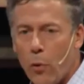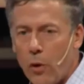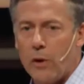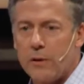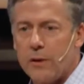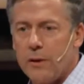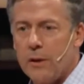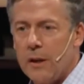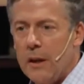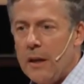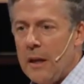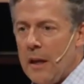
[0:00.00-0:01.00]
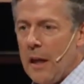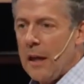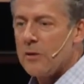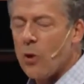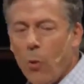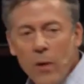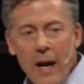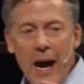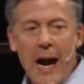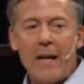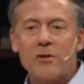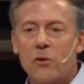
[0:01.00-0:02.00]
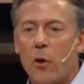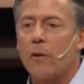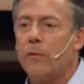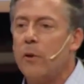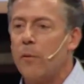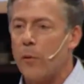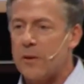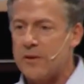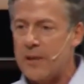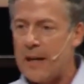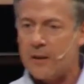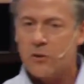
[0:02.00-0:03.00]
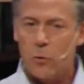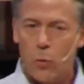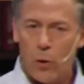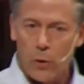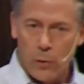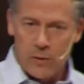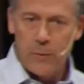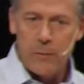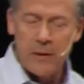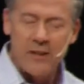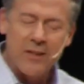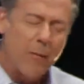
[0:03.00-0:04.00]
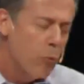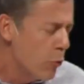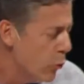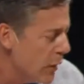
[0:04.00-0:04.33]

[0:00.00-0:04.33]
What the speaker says: world? And so I want to ask all of you for a second to work with me because I'm